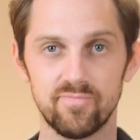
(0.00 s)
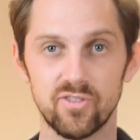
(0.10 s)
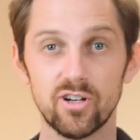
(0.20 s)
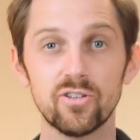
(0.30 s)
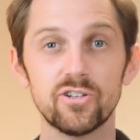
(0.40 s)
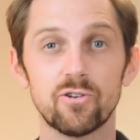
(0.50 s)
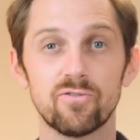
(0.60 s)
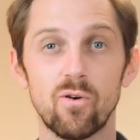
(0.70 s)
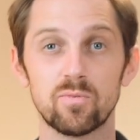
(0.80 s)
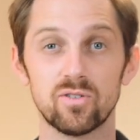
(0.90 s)
Not only do your
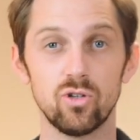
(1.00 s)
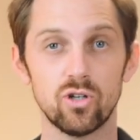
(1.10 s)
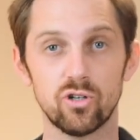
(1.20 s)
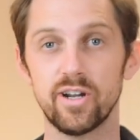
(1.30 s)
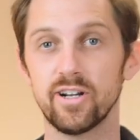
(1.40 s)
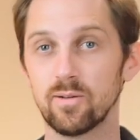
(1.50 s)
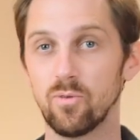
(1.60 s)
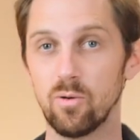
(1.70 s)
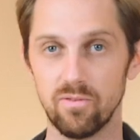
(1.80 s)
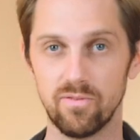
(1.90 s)
forms look great on a
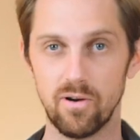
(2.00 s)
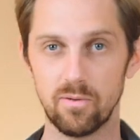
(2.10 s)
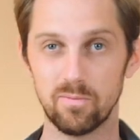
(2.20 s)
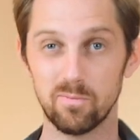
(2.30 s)
mobile phone,